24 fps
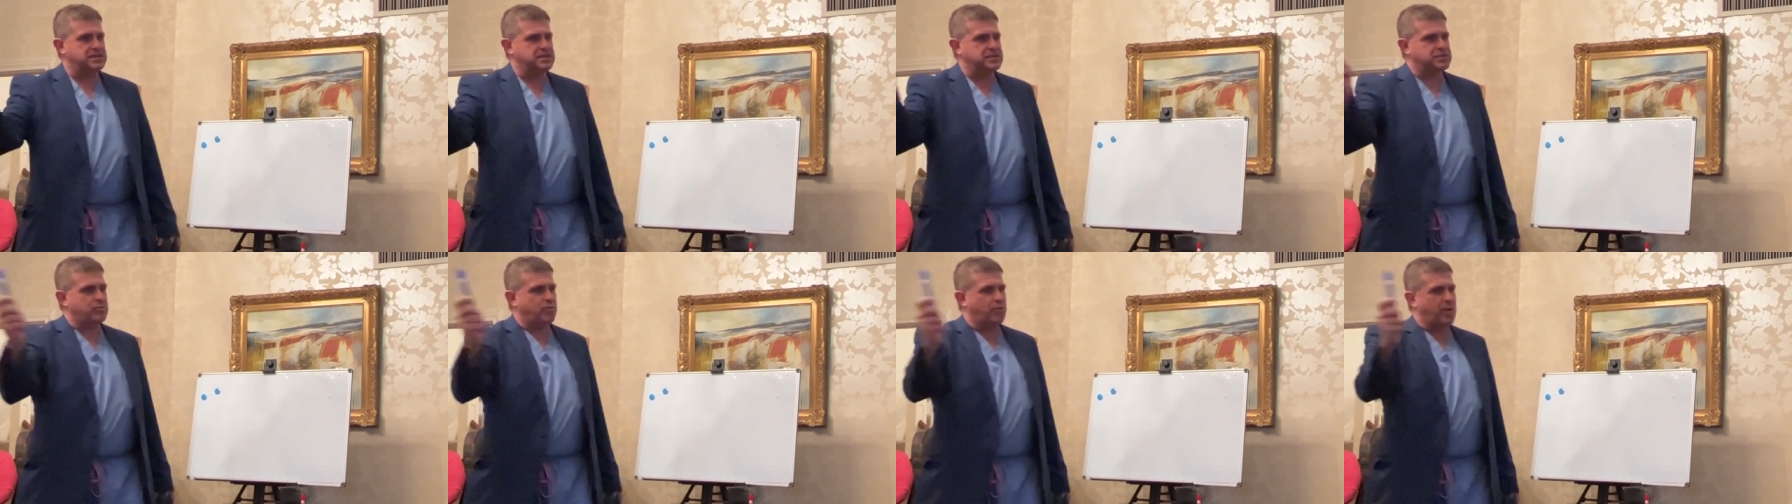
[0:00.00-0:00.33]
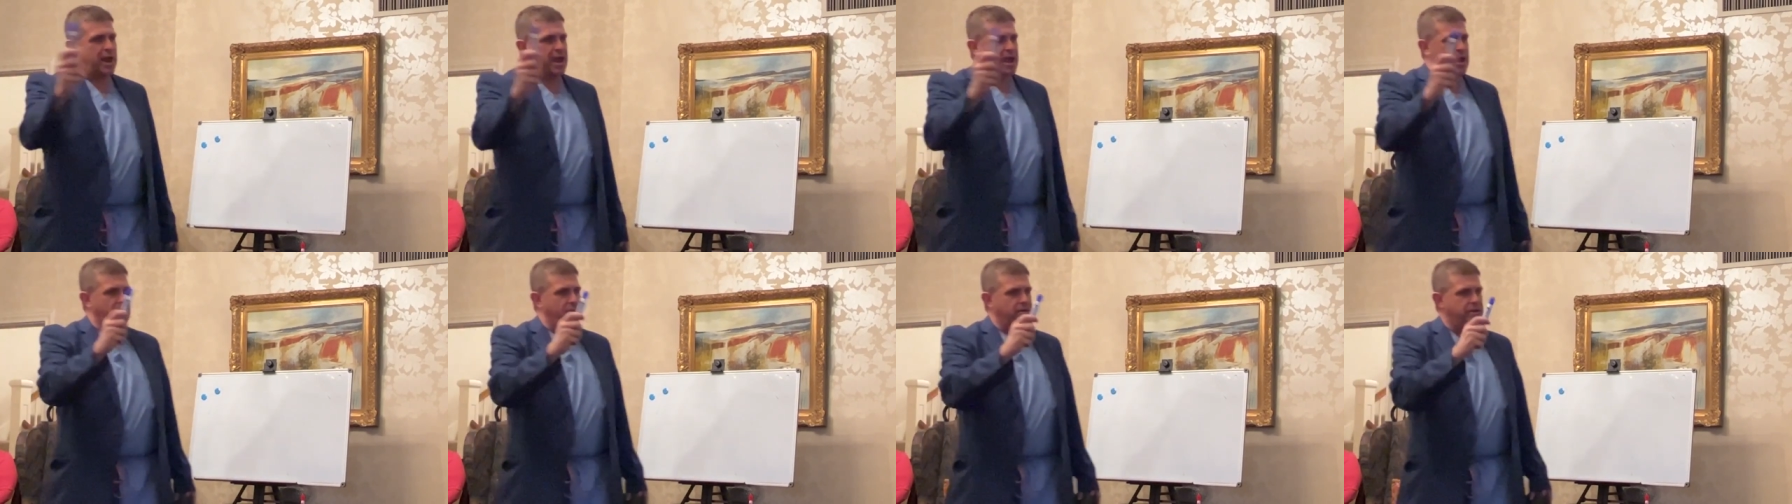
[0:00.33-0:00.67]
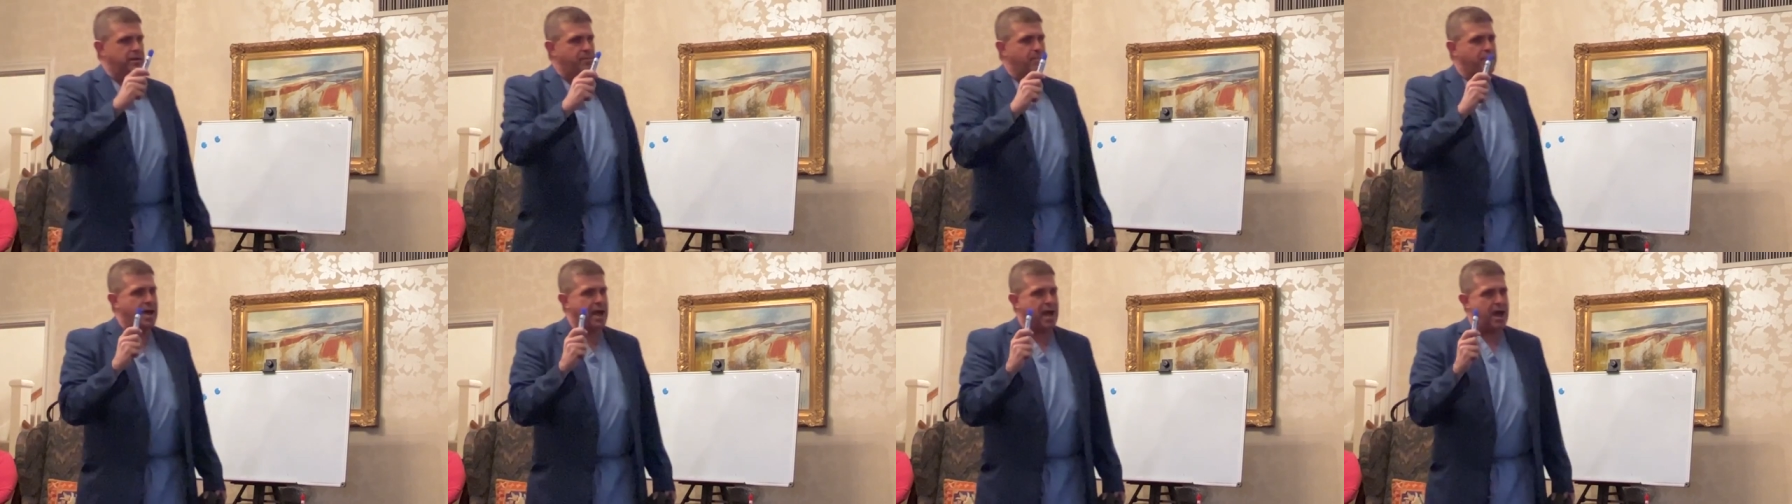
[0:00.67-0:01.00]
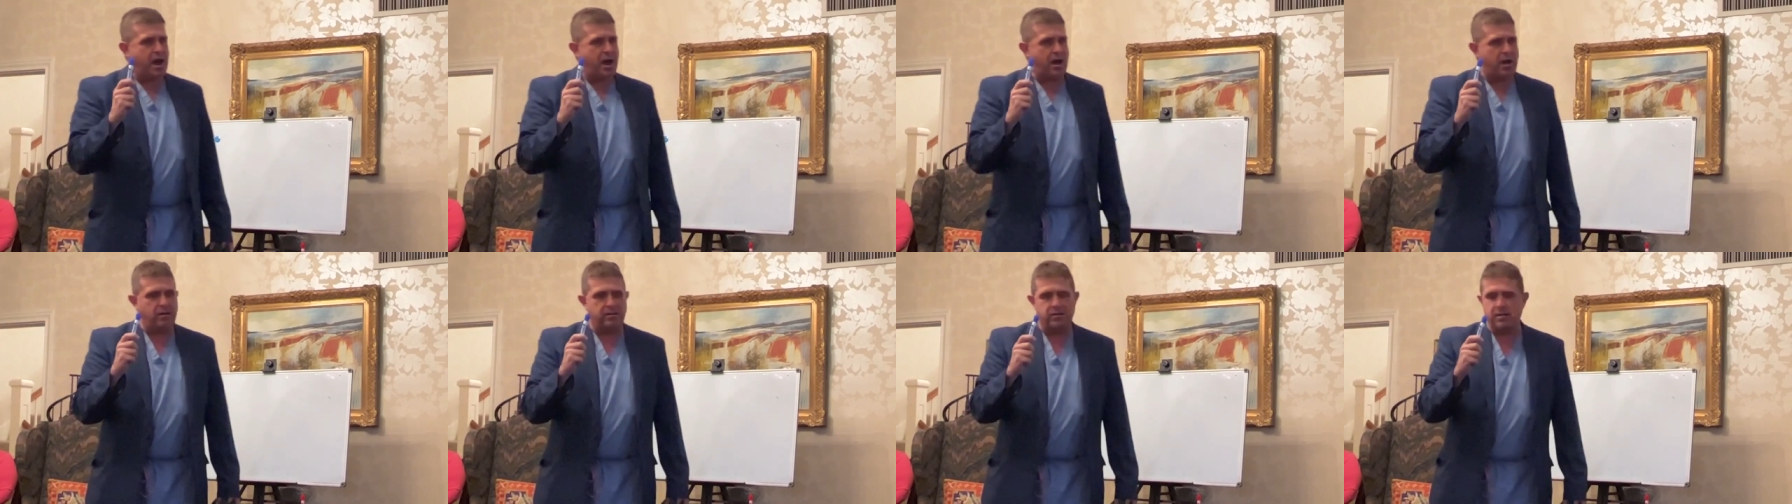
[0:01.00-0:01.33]
this
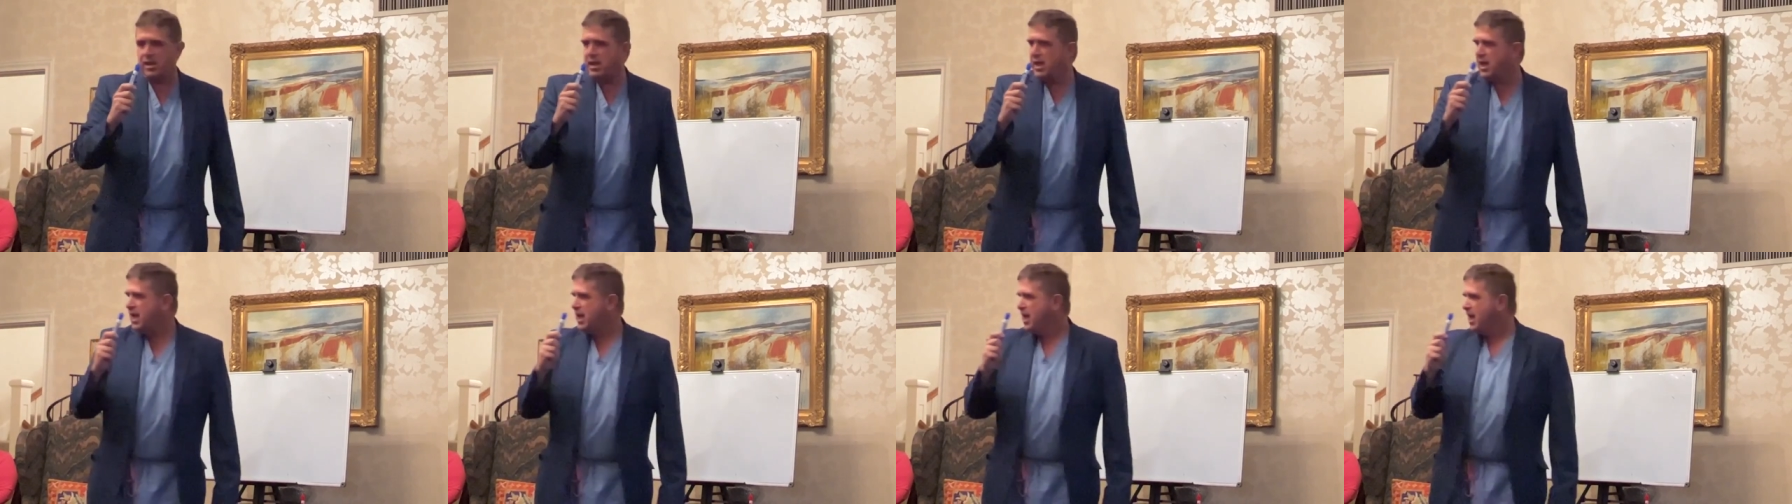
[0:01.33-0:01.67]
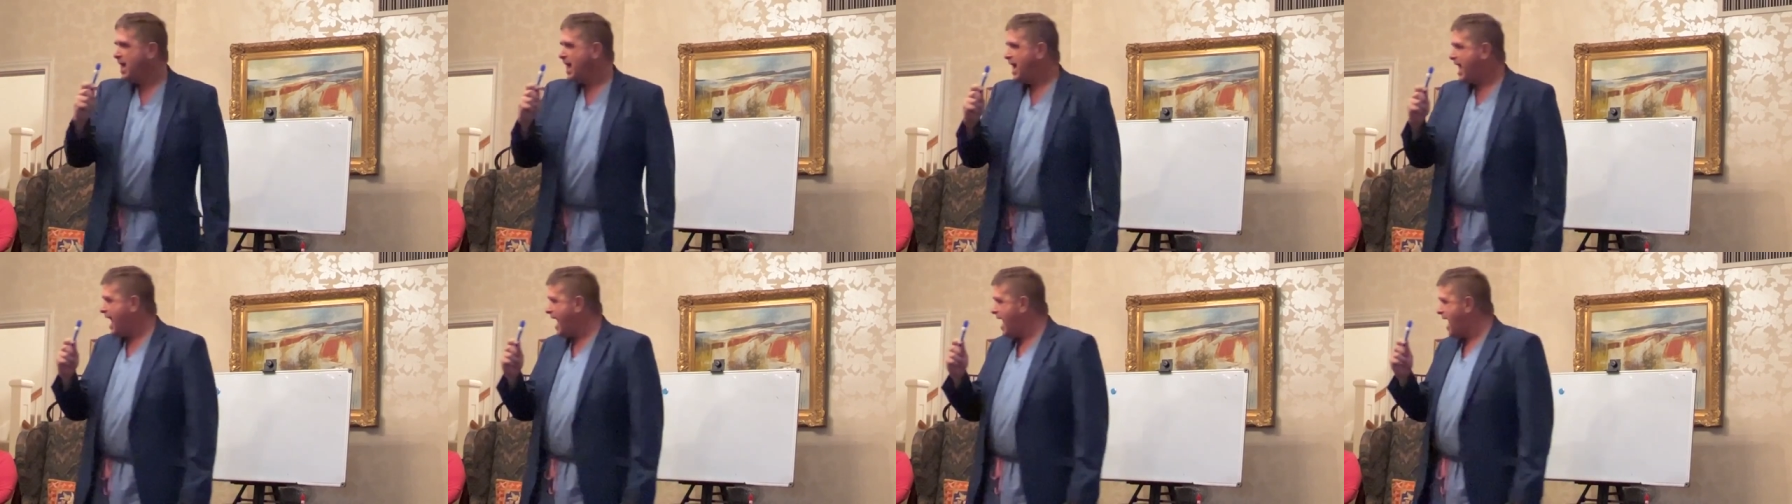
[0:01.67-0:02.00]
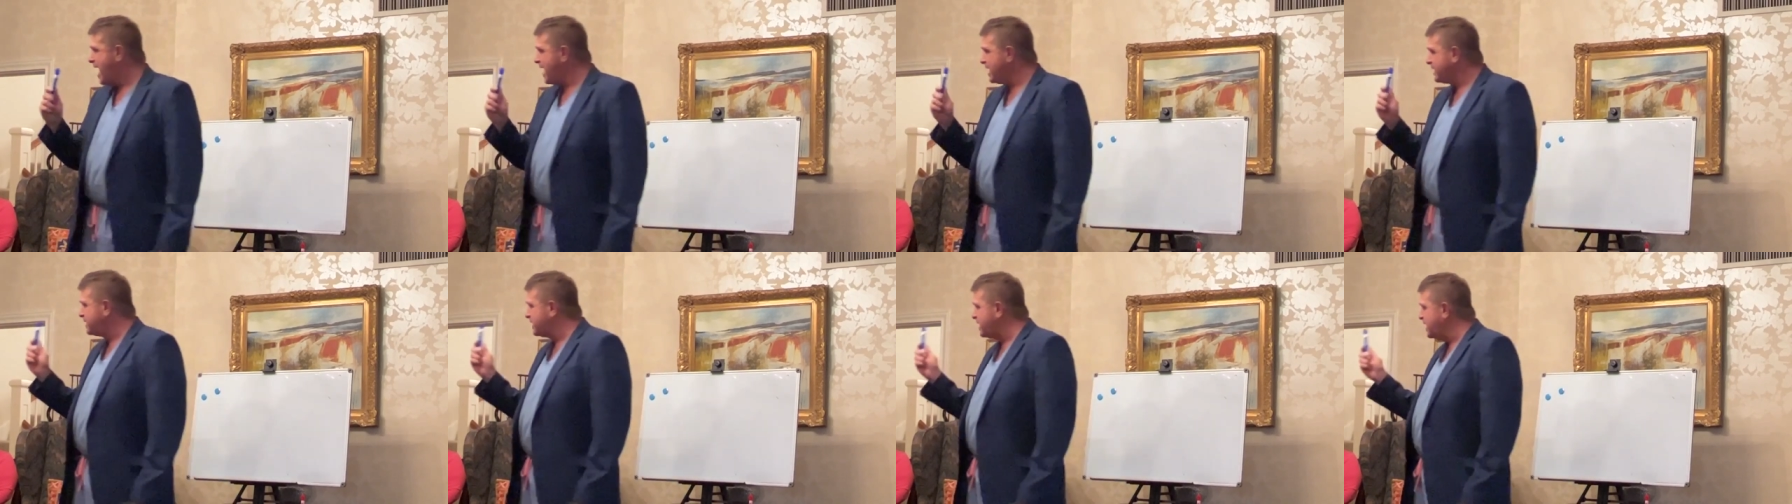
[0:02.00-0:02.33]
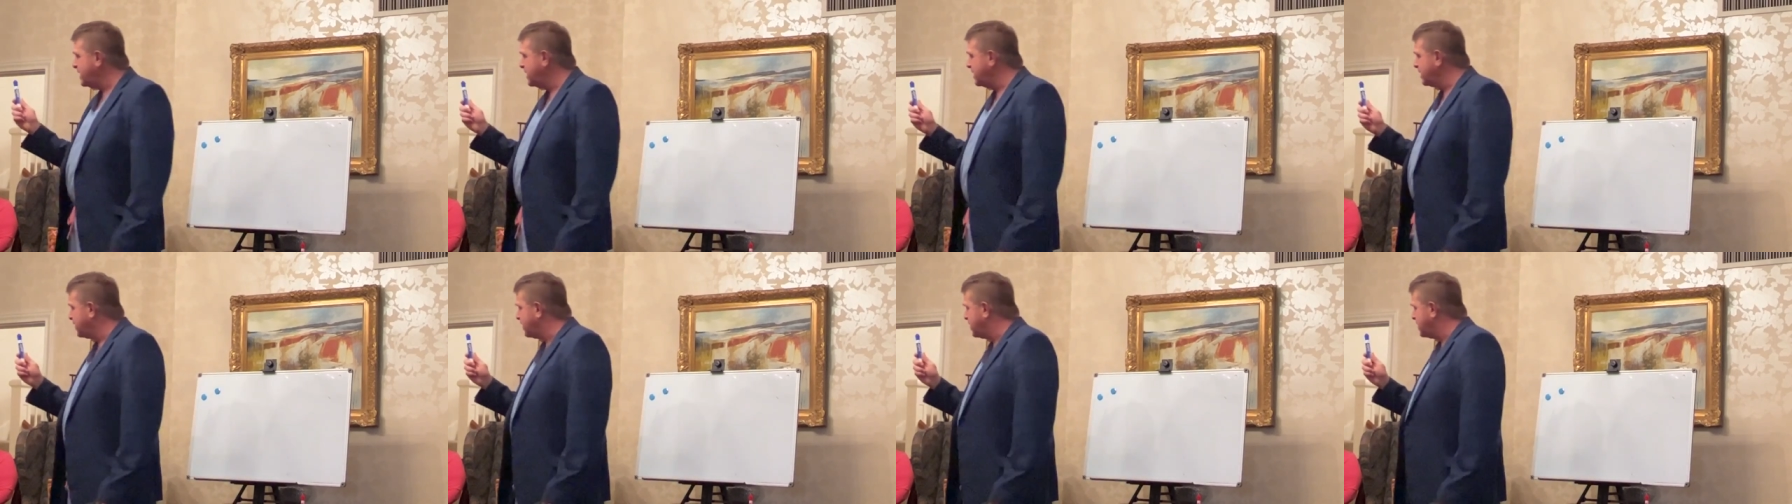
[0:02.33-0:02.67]
roundabout
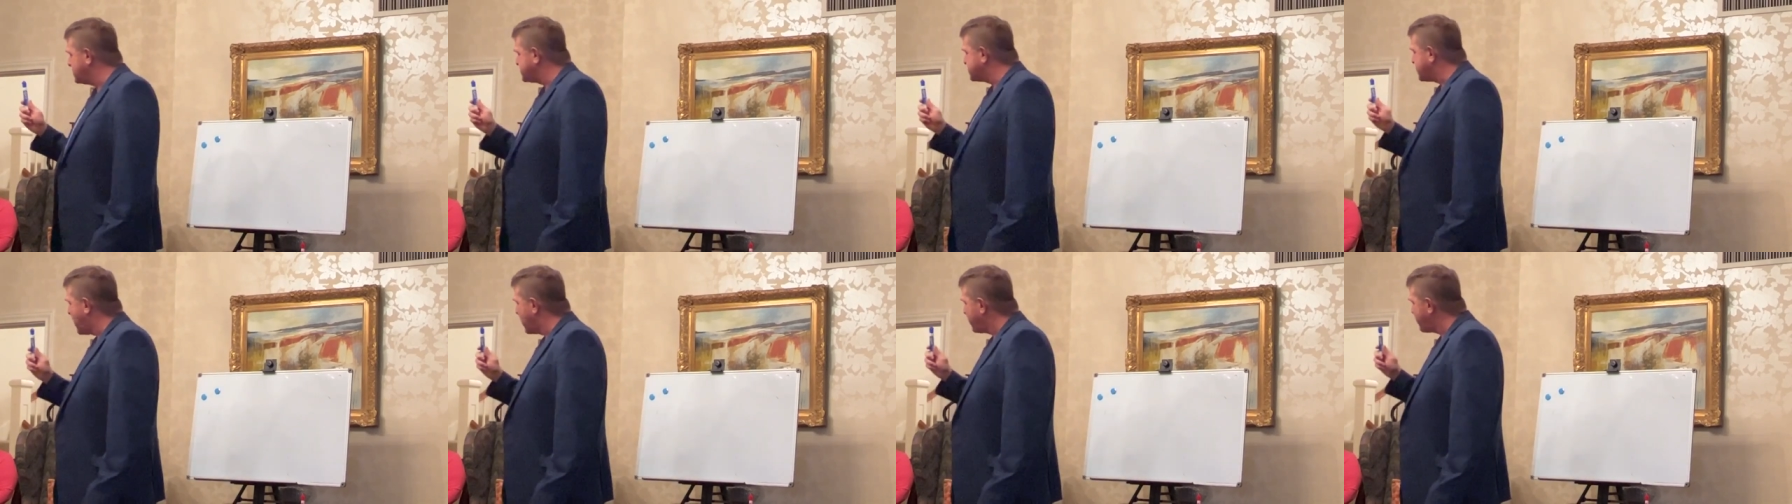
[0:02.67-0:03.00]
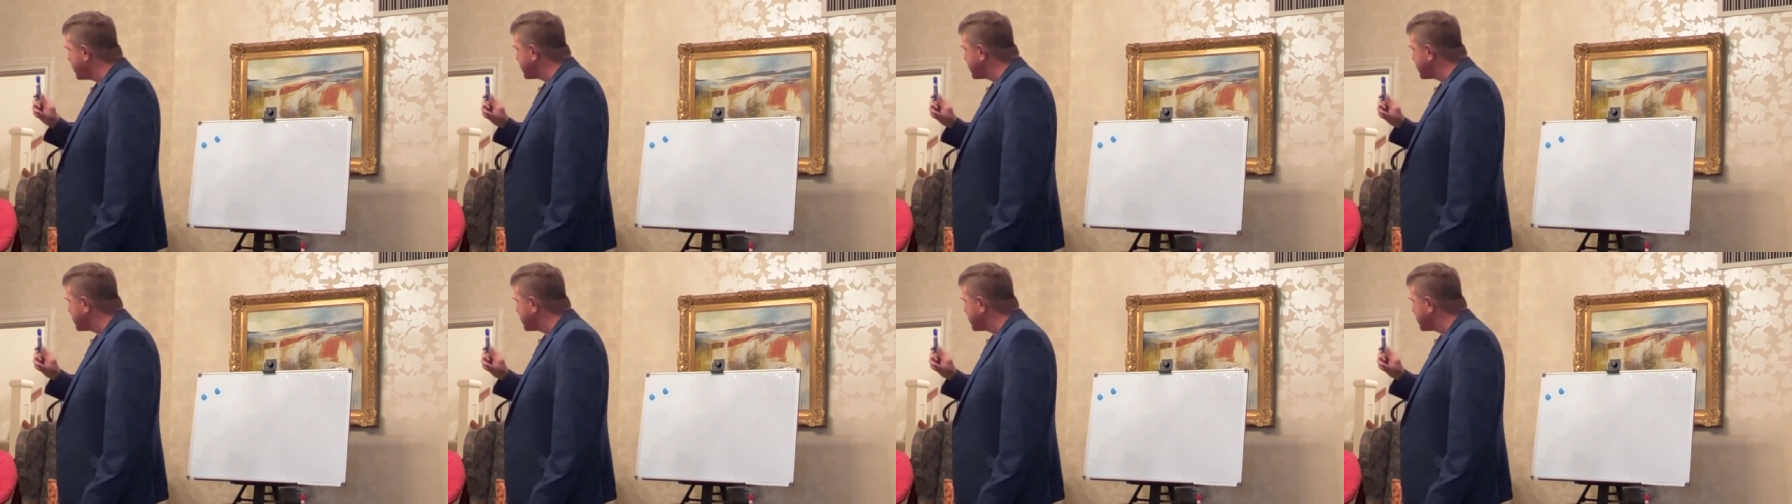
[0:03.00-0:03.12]
ideas. And I